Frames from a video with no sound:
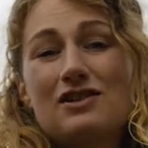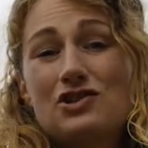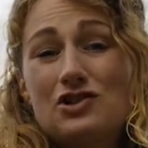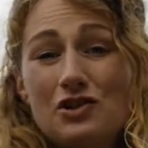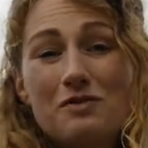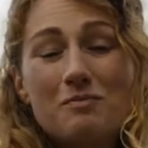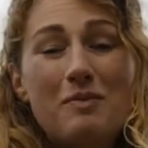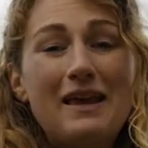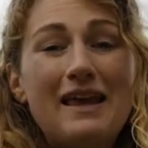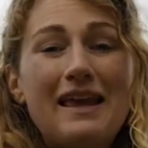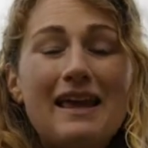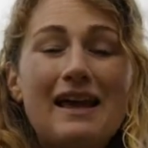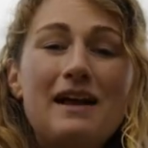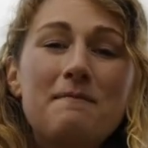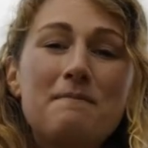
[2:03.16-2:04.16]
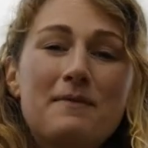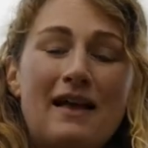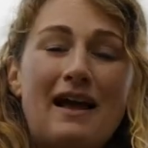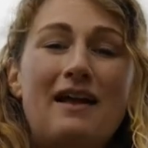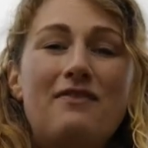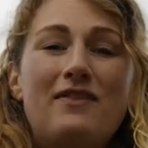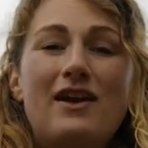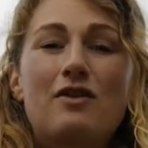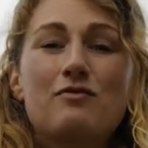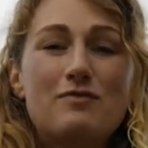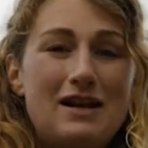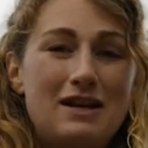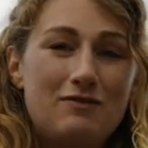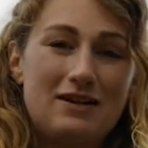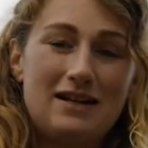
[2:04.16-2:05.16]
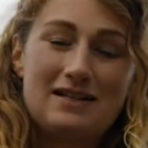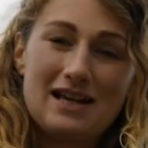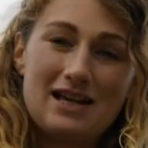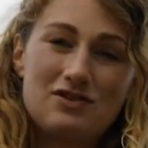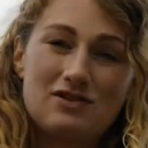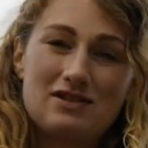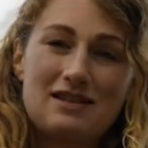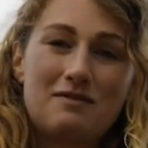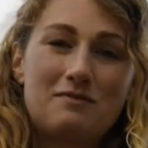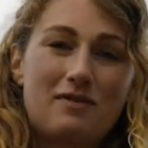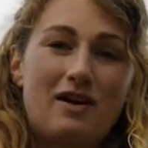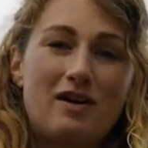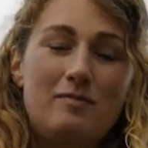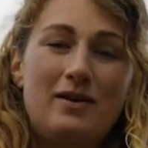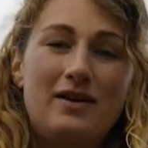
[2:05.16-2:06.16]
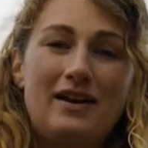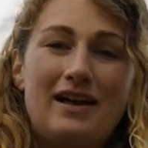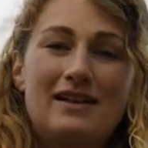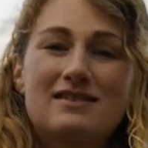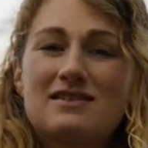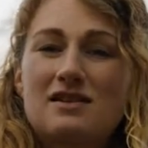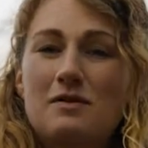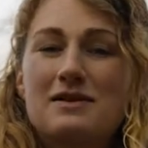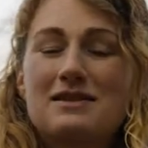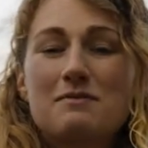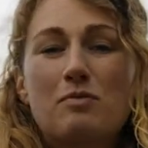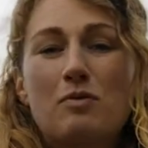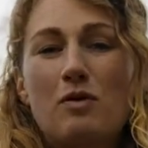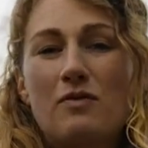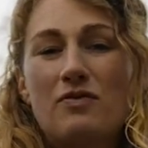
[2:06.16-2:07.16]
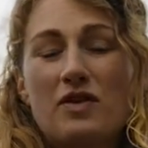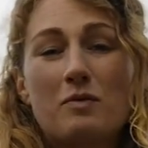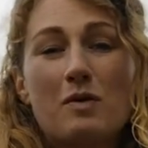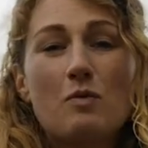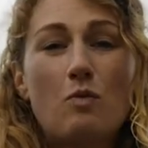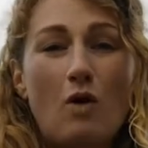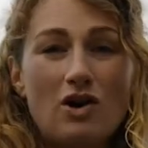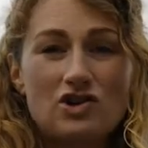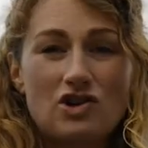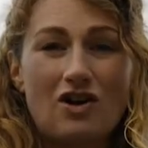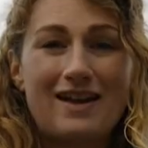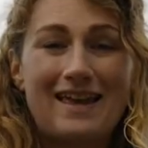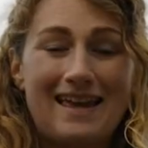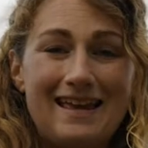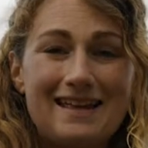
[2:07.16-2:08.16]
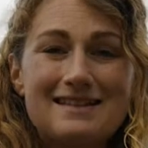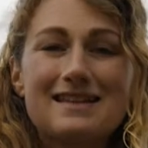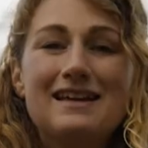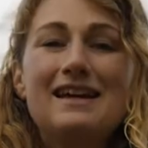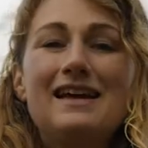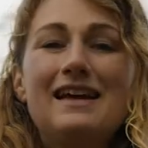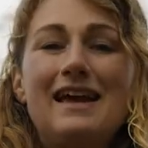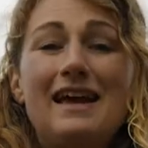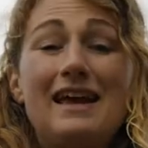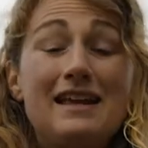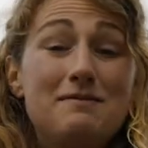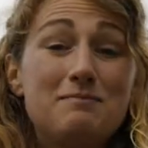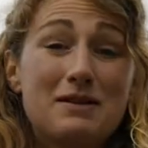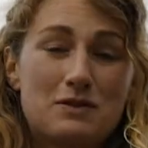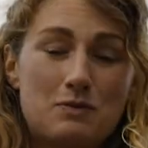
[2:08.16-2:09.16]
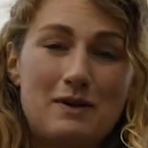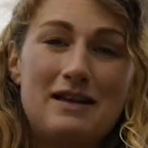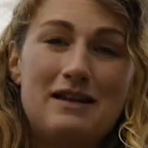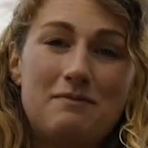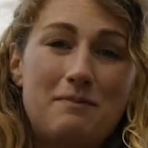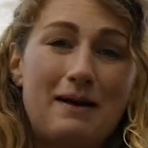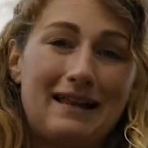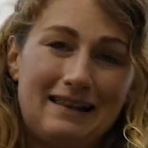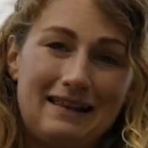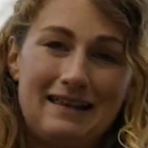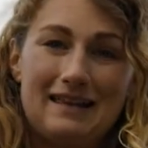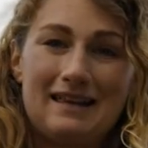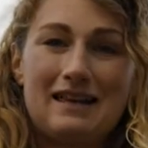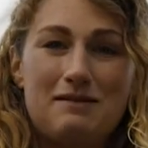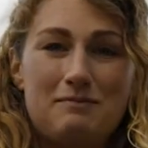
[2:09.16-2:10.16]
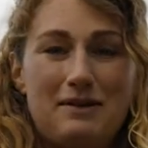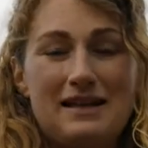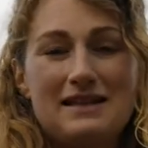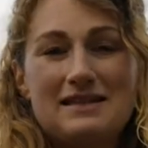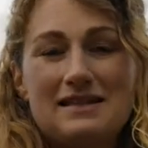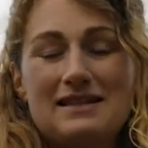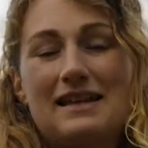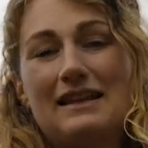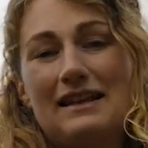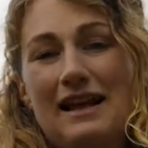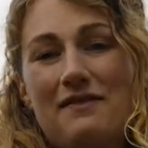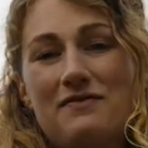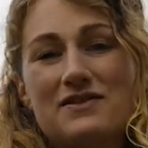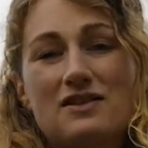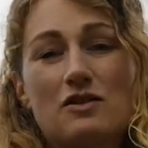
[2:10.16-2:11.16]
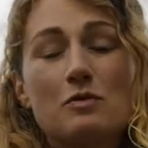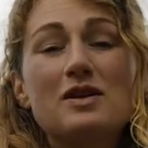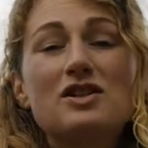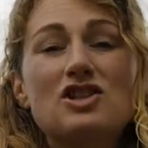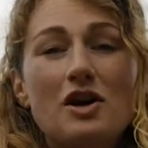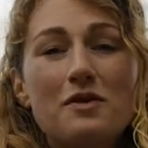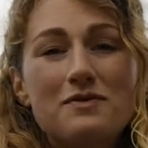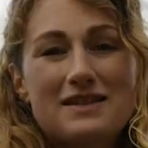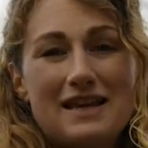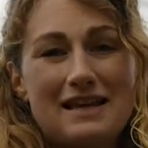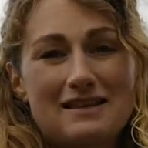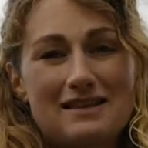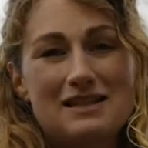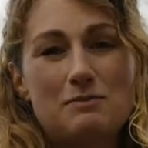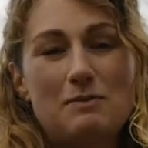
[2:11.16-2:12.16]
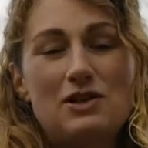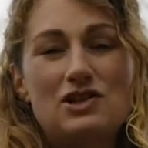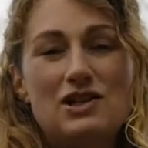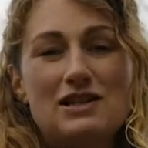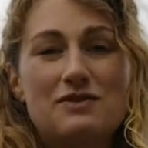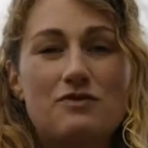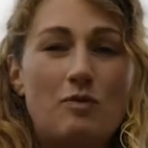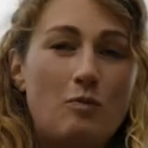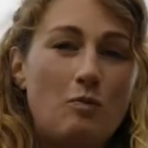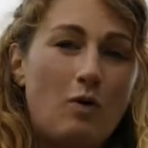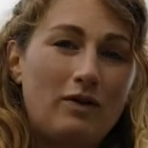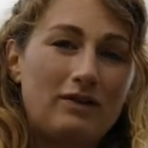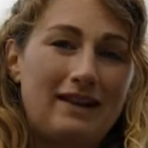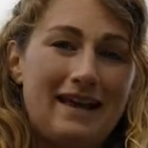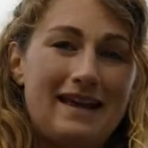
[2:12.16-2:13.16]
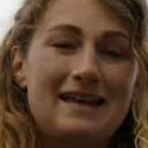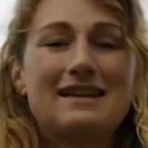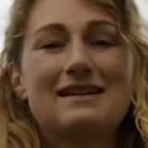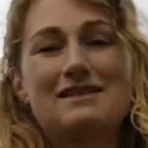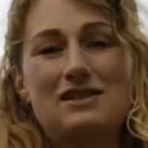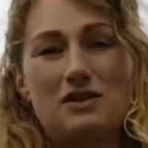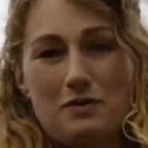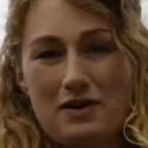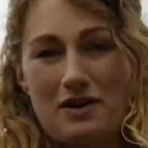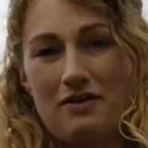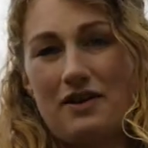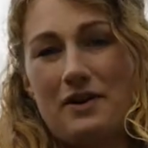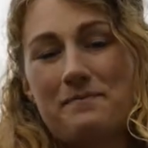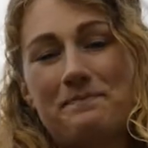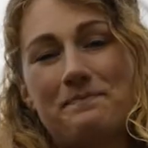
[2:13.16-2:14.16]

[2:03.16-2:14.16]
shouldn't be here, and they are really dangerous to the environment, and so it's important that we wash our kit in between paddling in places inland so that we don't take these species from one lake to another.